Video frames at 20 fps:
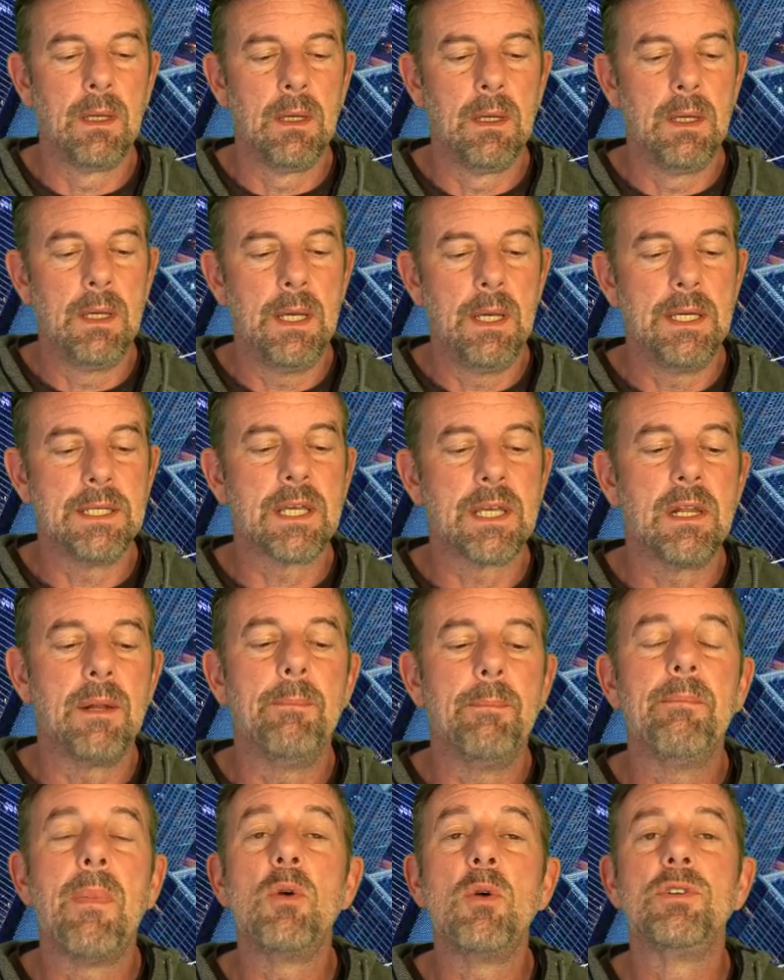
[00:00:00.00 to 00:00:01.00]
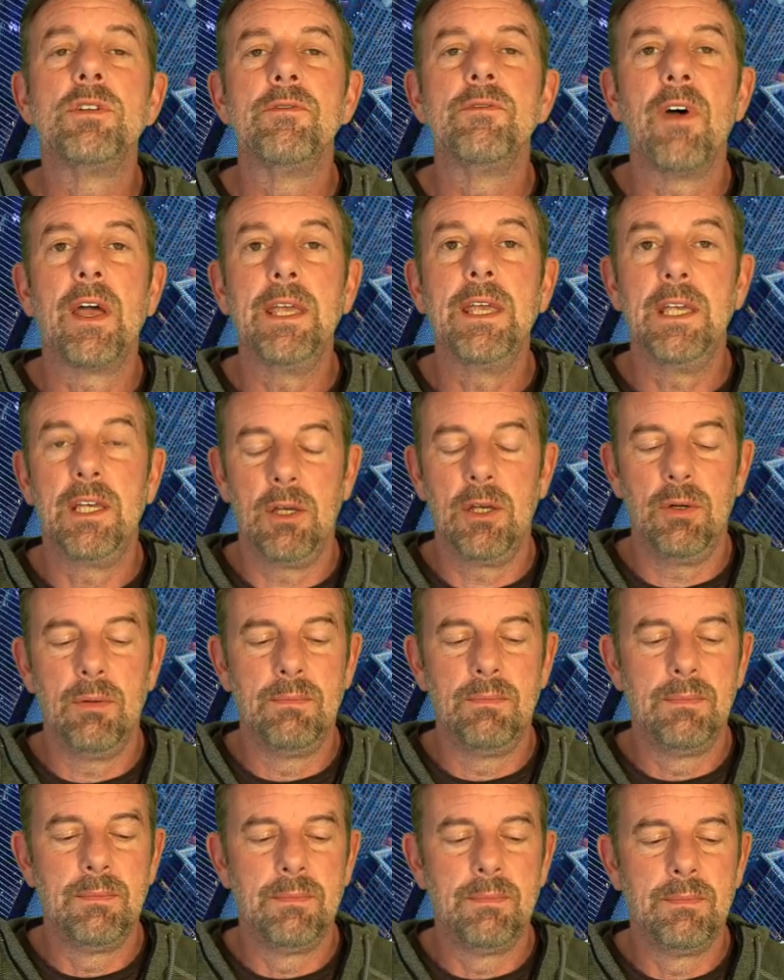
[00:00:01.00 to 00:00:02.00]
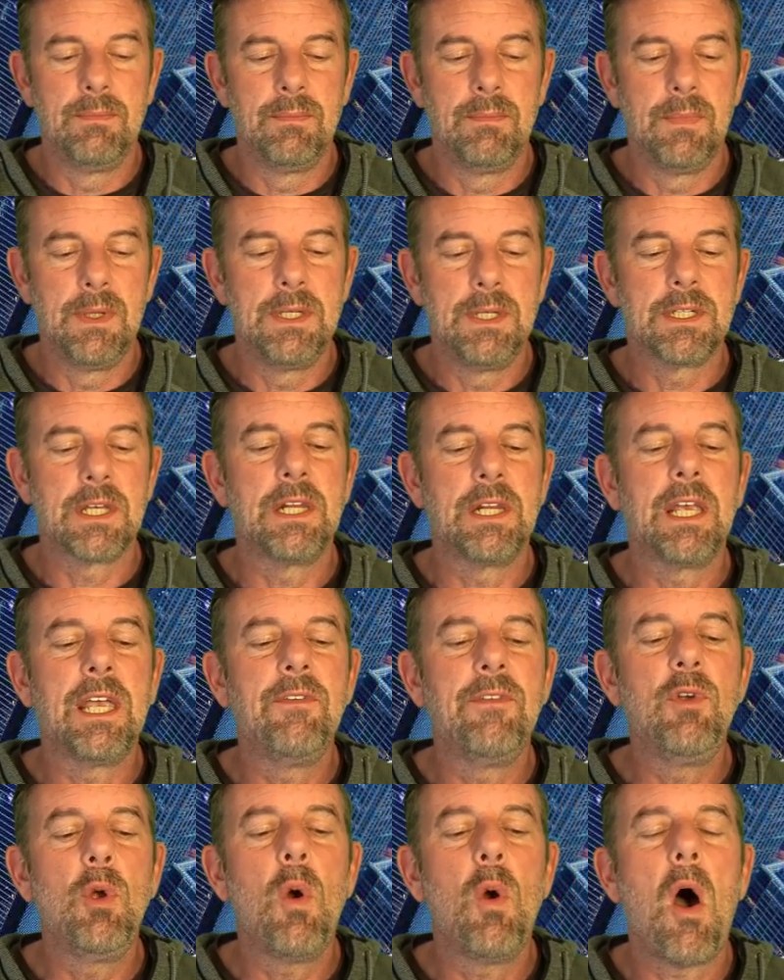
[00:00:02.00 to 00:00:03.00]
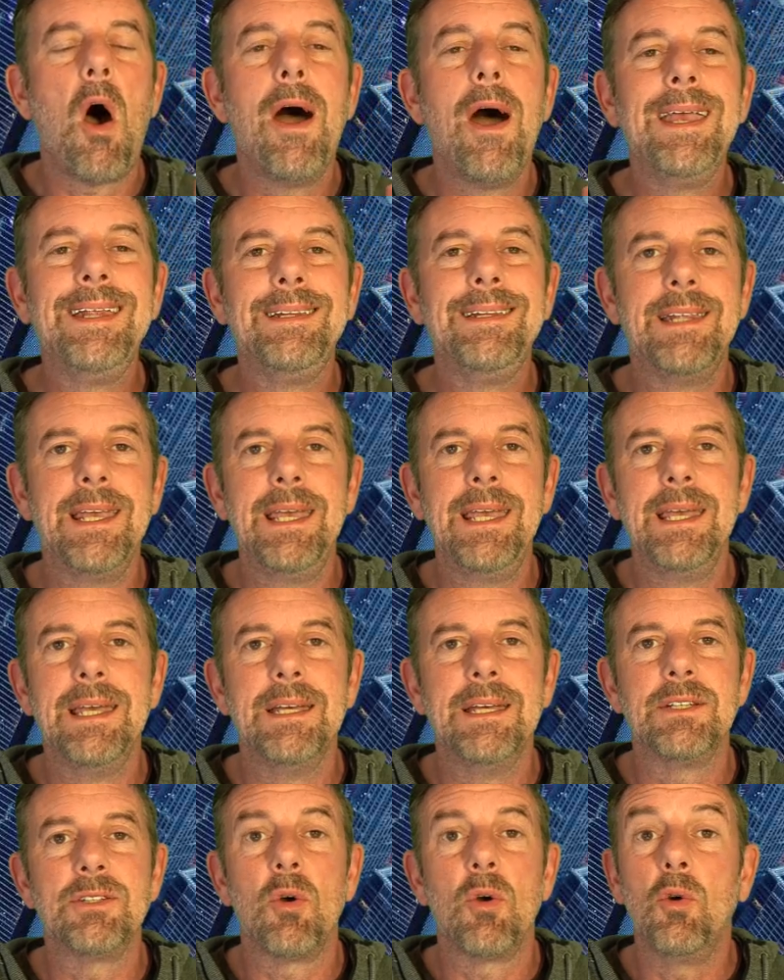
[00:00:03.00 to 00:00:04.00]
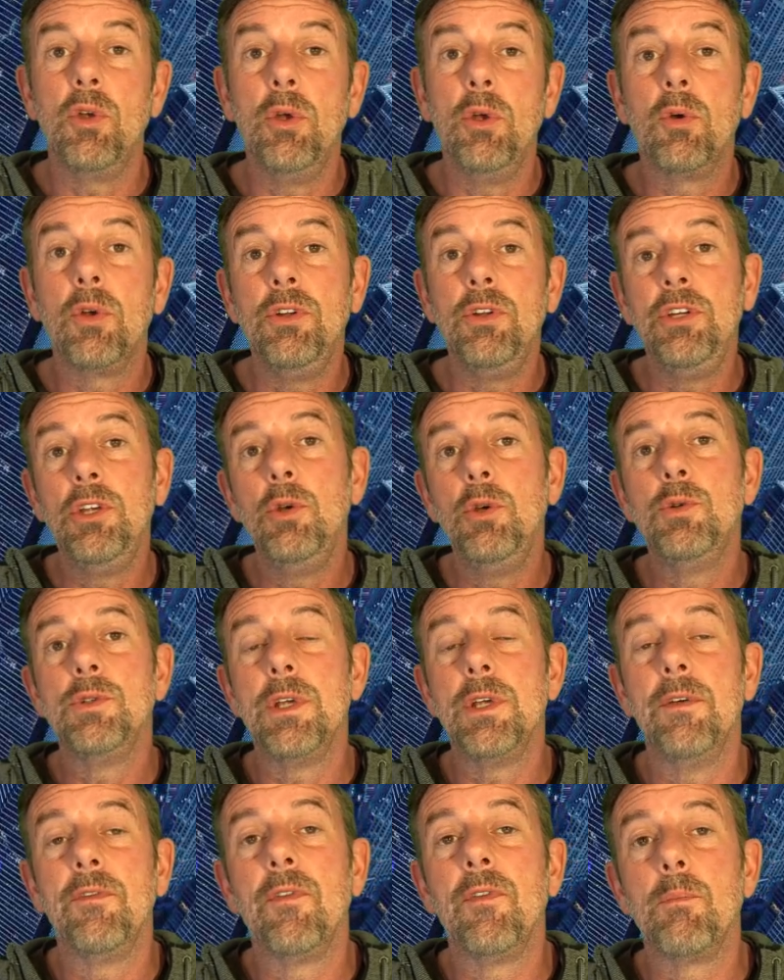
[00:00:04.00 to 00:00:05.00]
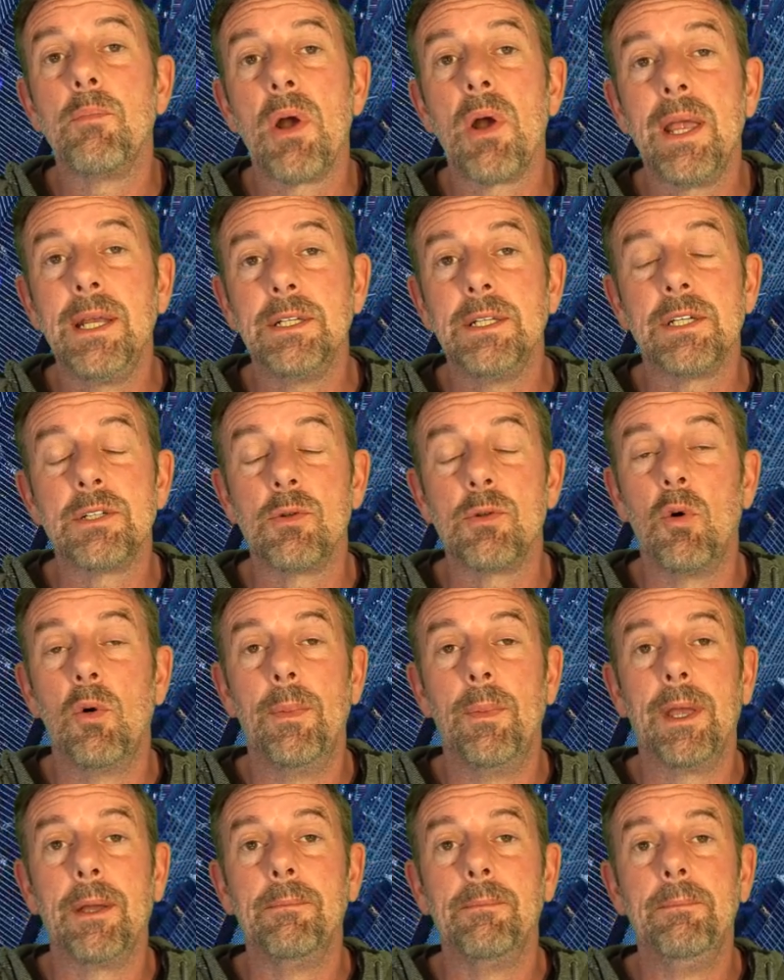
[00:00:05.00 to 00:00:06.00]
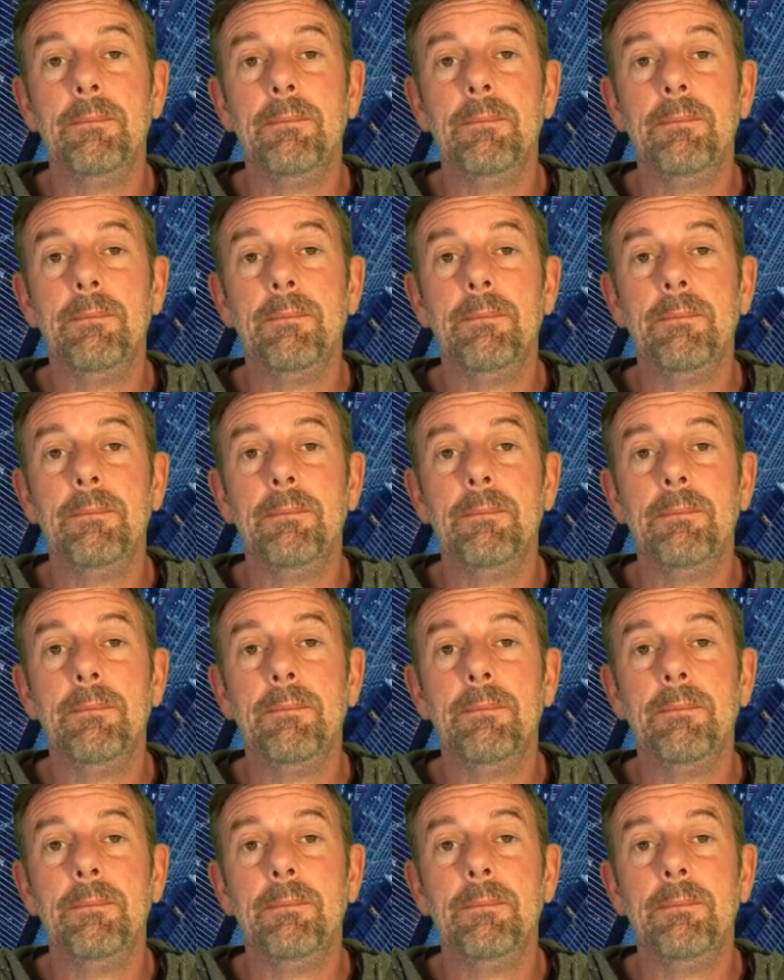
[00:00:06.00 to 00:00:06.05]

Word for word: It's going to motivate you going to give you ideas or you can use it for brainstorming.